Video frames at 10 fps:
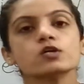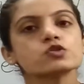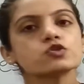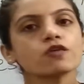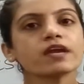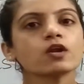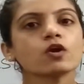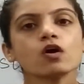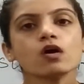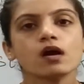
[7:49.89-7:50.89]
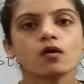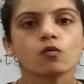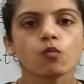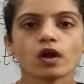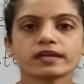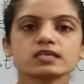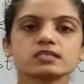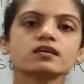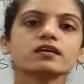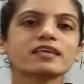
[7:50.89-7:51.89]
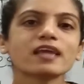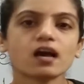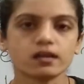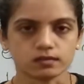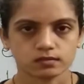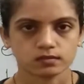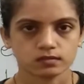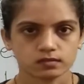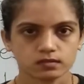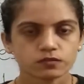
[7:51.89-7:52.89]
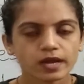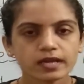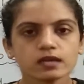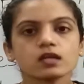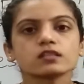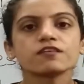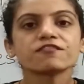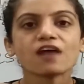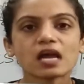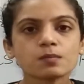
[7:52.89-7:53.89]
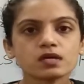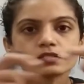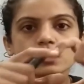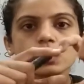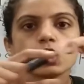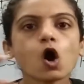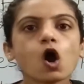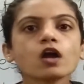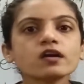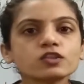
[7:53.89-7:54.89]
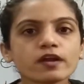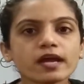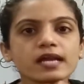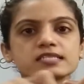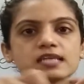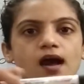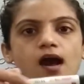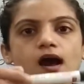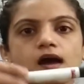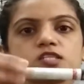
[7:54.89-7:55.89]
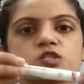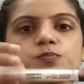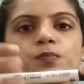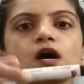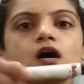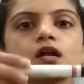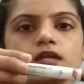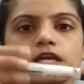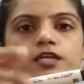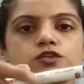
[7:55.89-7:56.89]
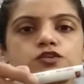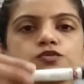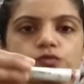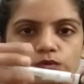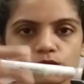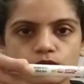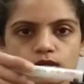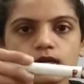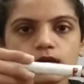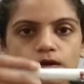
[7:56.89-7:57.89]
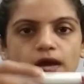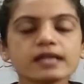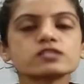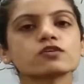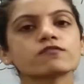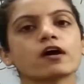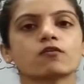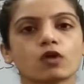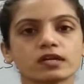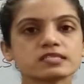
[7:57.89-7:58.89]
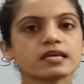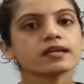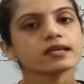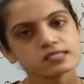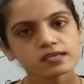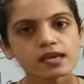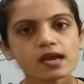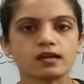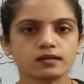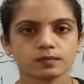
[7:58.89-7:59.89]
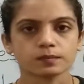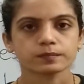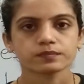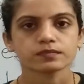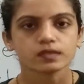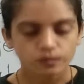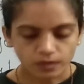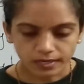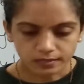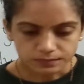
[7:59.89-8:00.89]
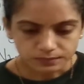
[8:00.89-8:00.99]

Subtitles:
So we know what is the yarn, right? The fibers, the long threads are spun into, right? So what is that? It's a yarn, right?